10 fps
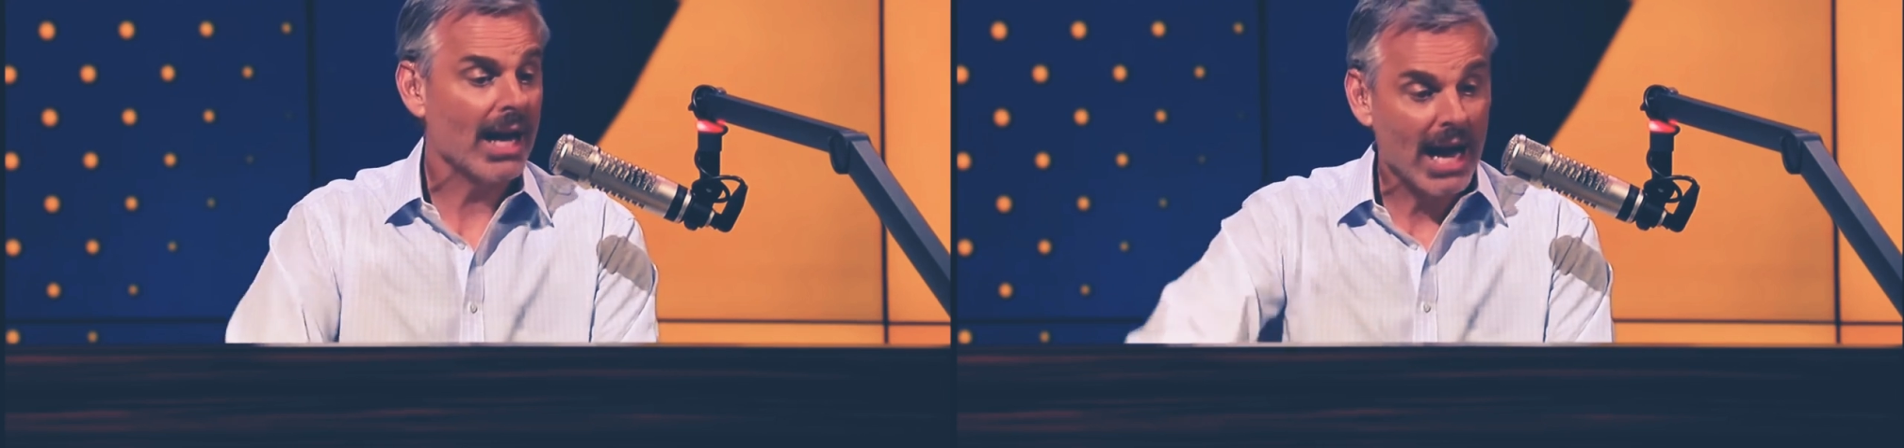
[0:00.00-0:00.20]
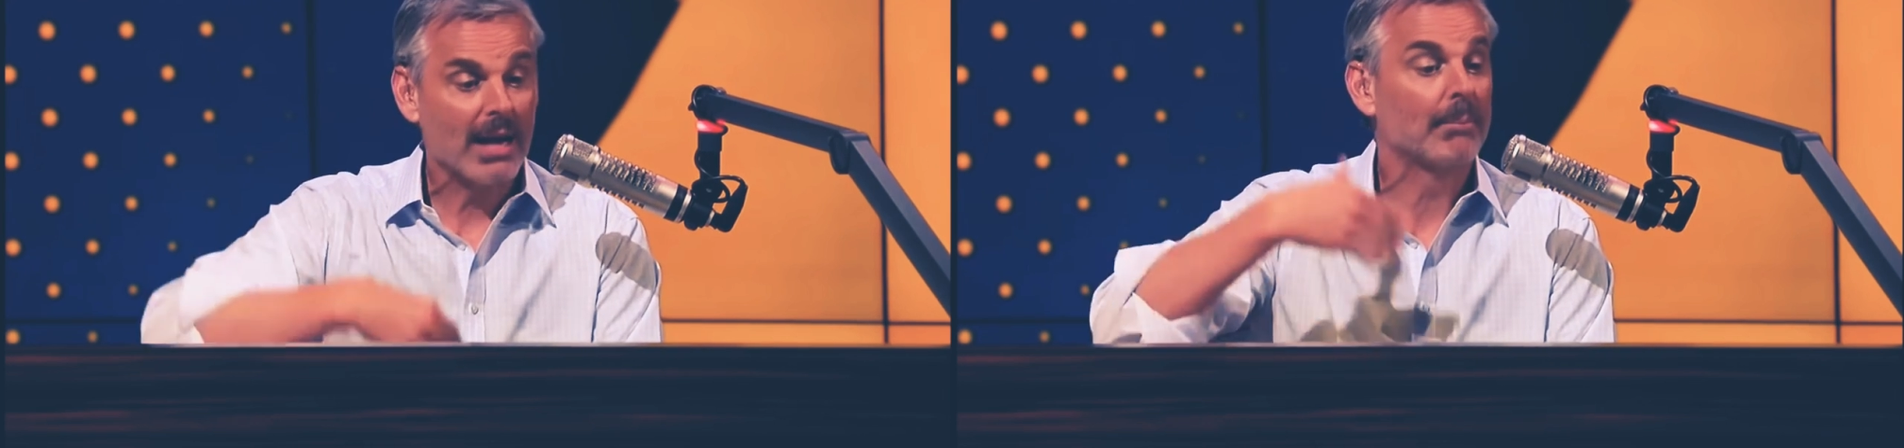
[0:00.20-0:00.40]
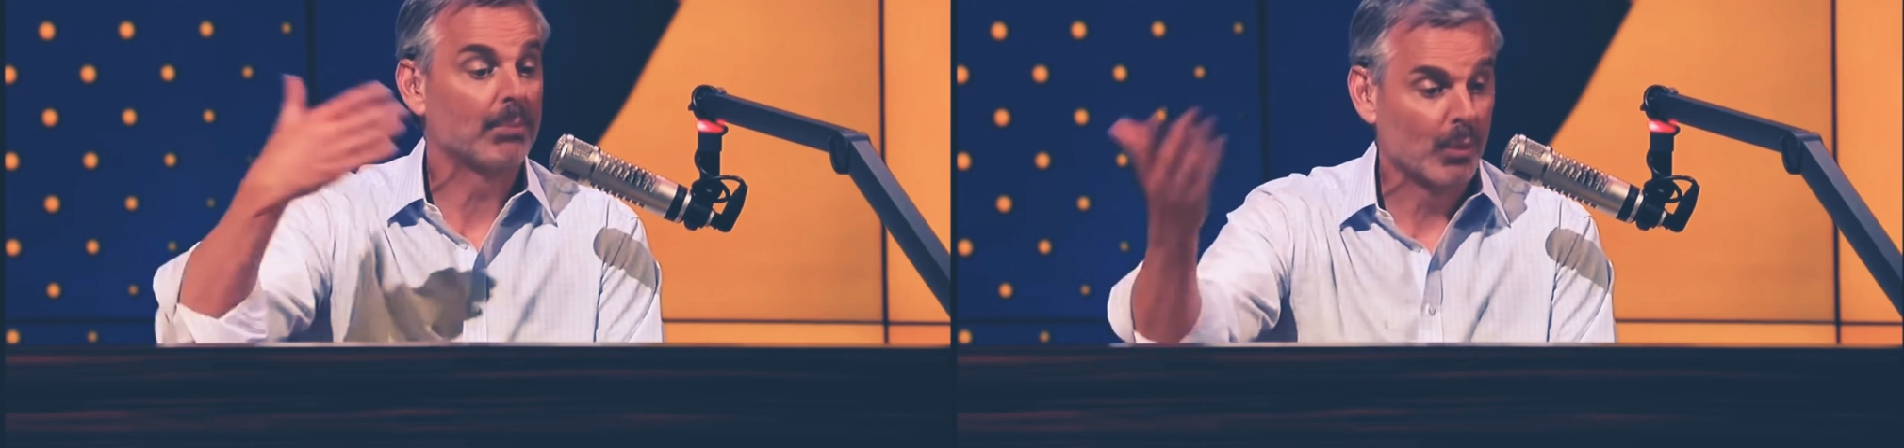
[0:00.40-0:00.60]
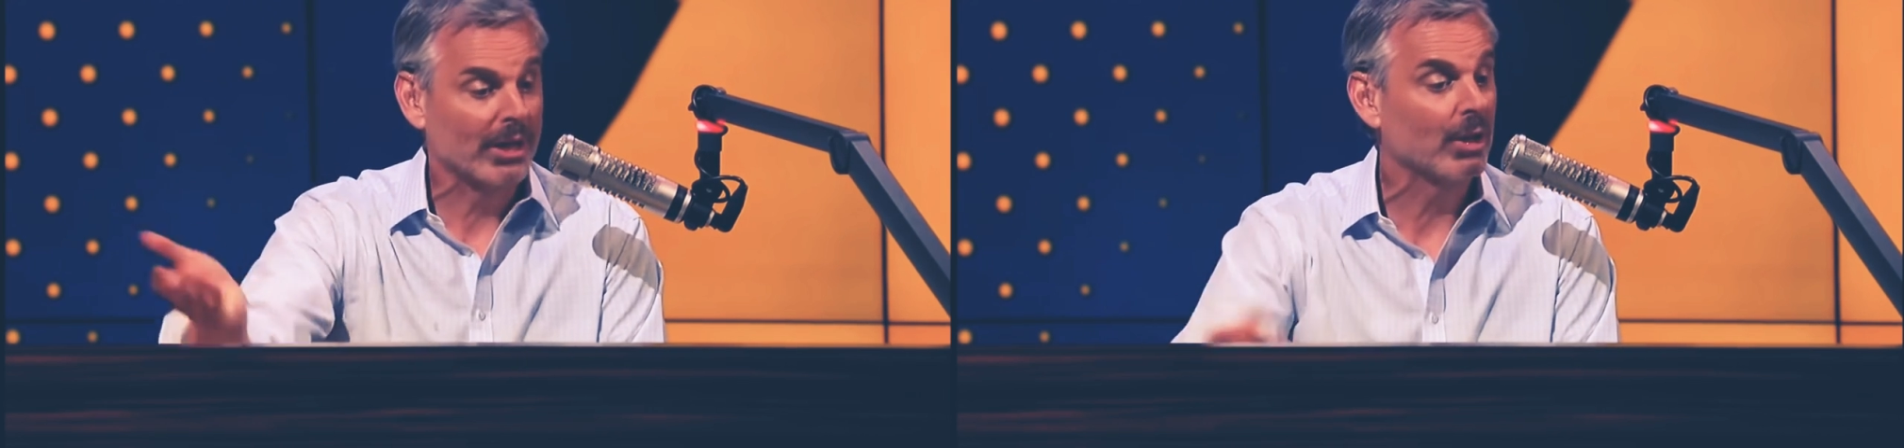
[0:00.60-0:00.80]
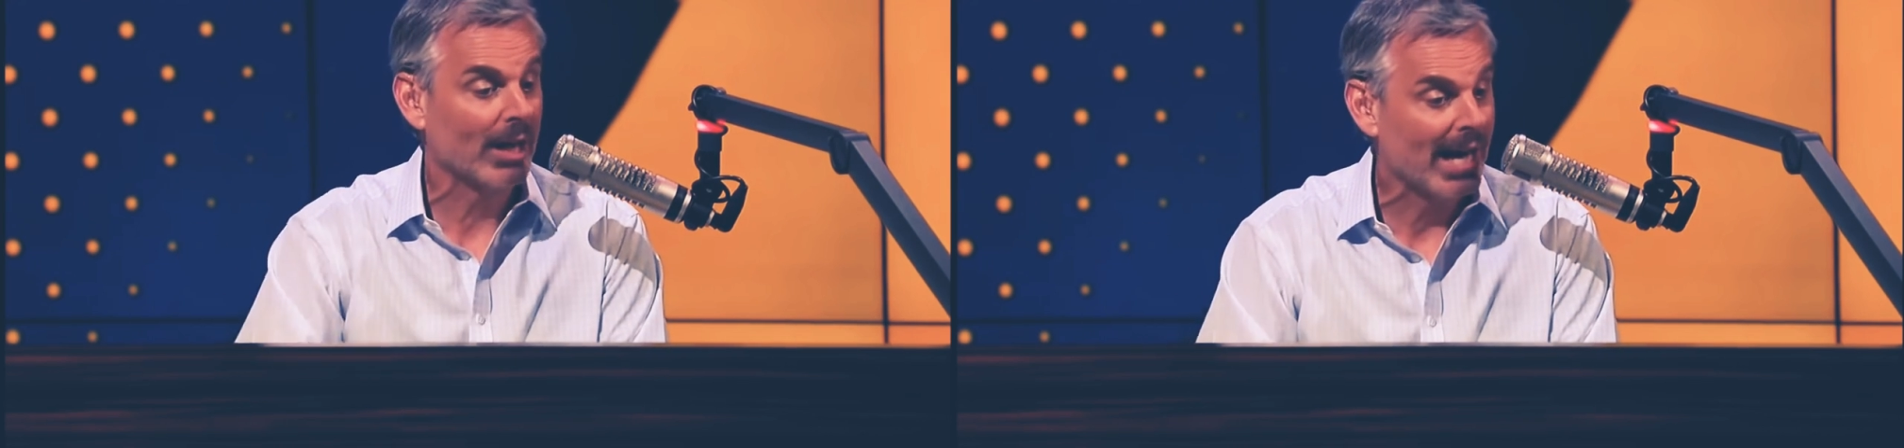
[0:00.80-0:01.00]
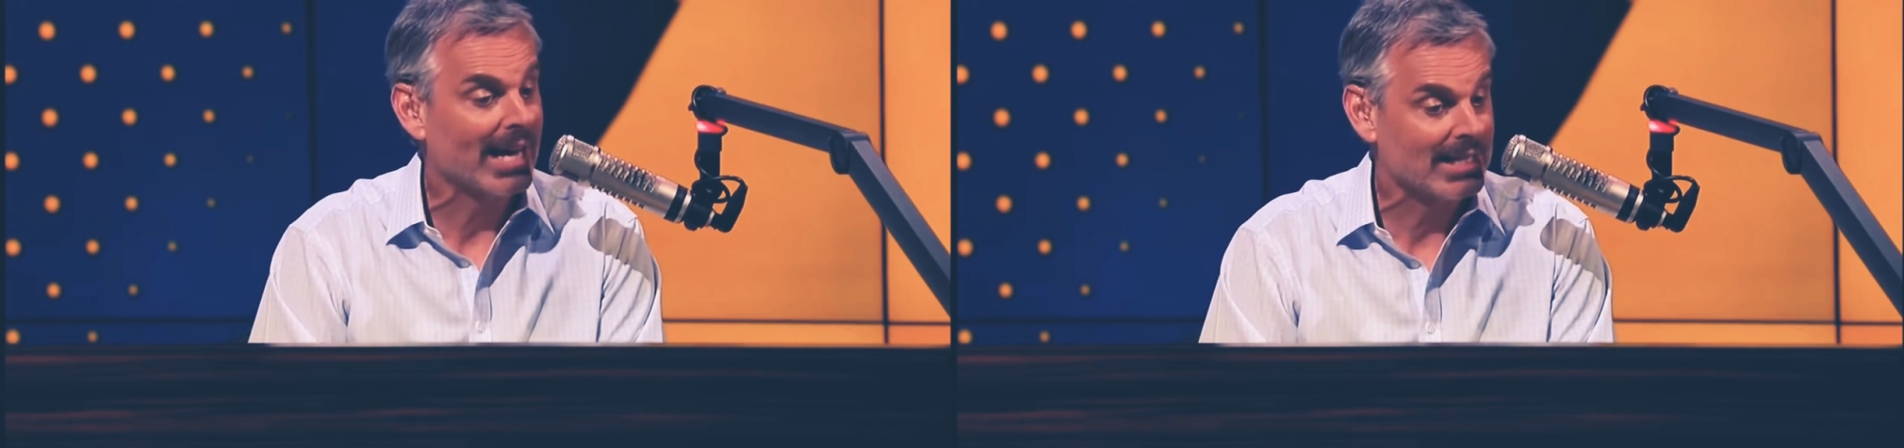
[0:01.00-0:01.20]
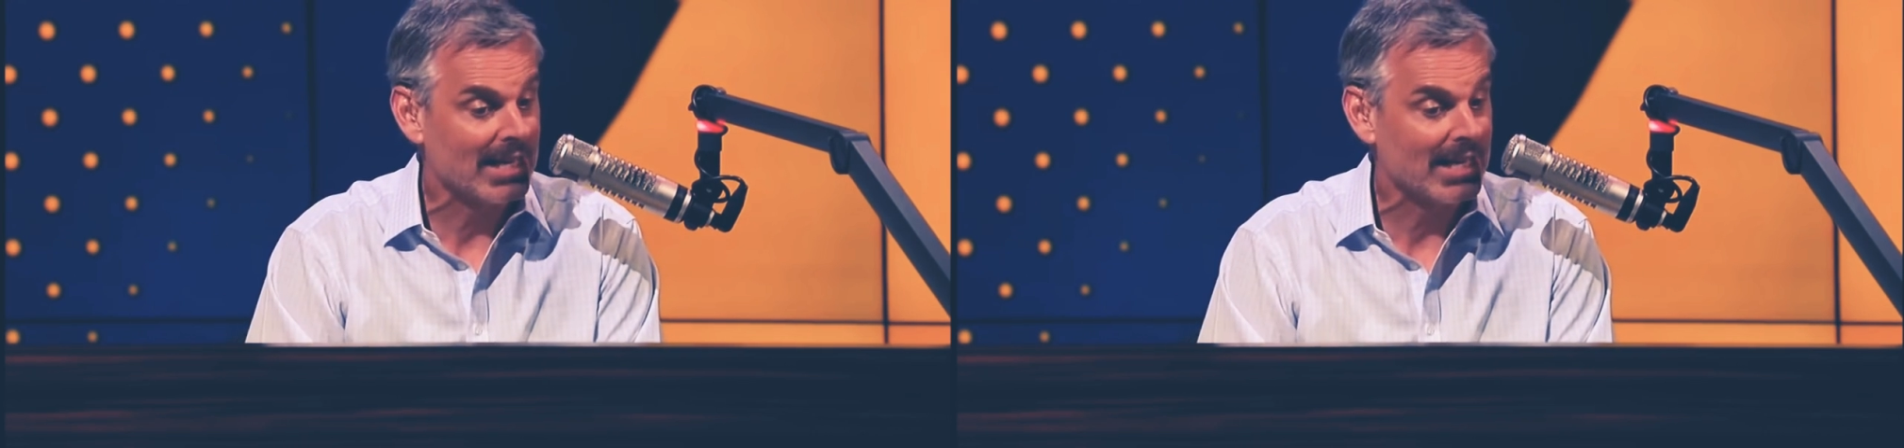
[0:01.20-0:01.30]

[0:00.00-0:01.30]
and brittle AD.